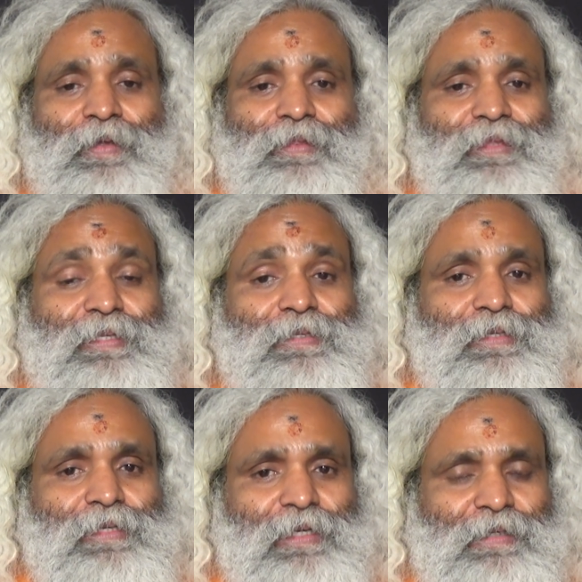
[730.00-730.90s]
this
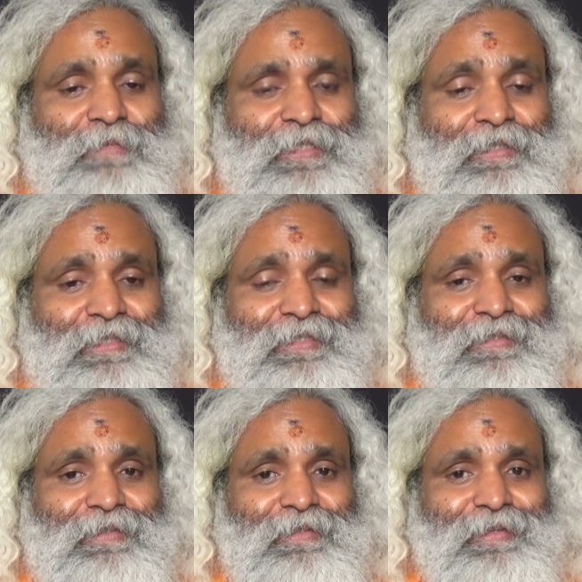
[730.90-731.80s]

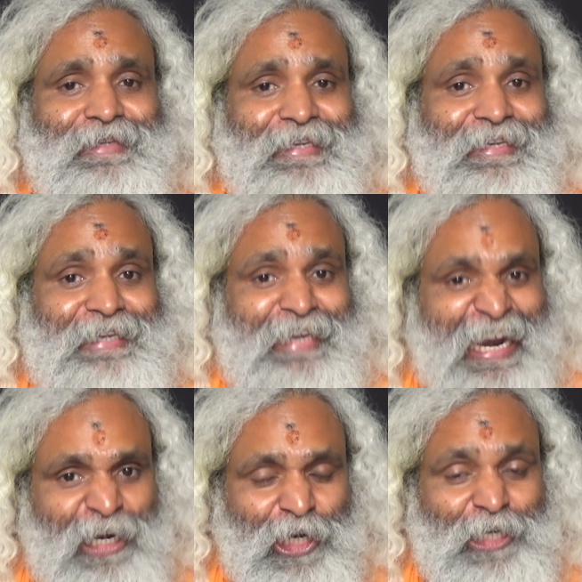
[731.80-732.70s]
yamas
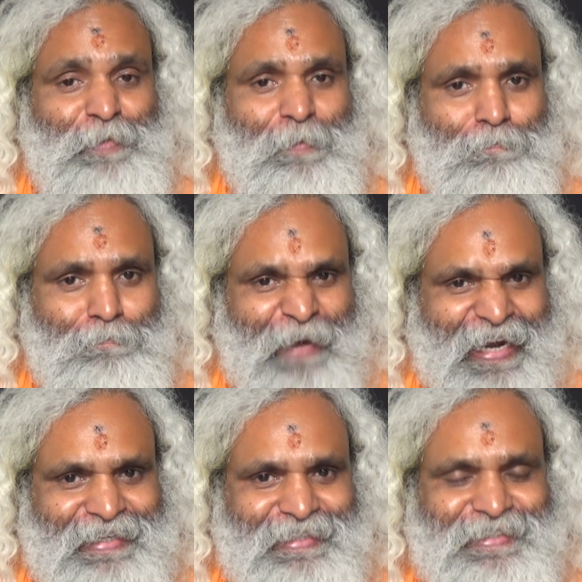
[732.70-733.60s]
cannot be
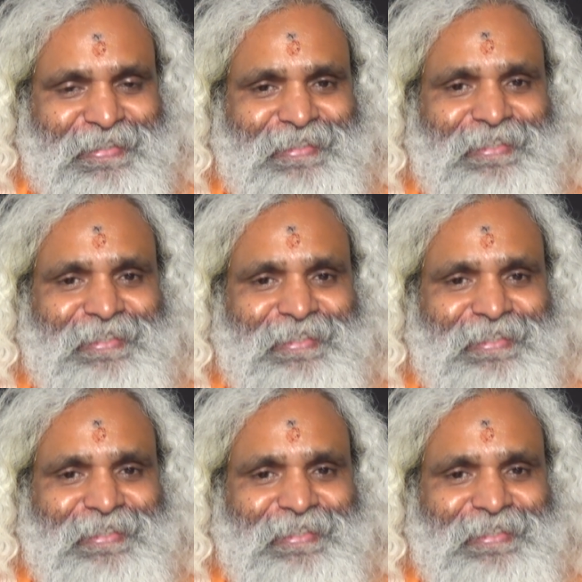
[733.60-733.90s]
practiced.